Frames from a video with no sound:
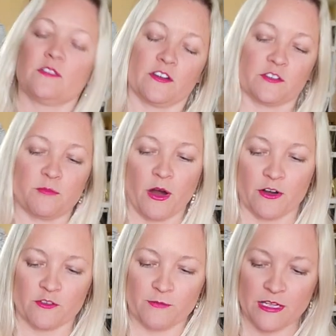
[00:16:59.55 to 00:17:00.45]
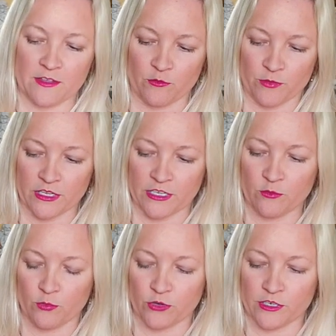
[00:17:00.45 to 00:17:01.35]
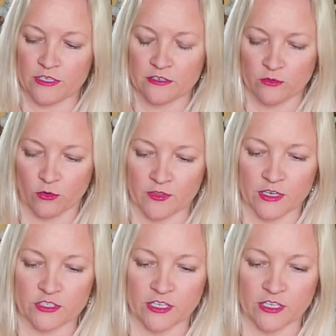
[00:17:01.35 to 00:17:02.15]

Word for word: there's a part of me that really would or that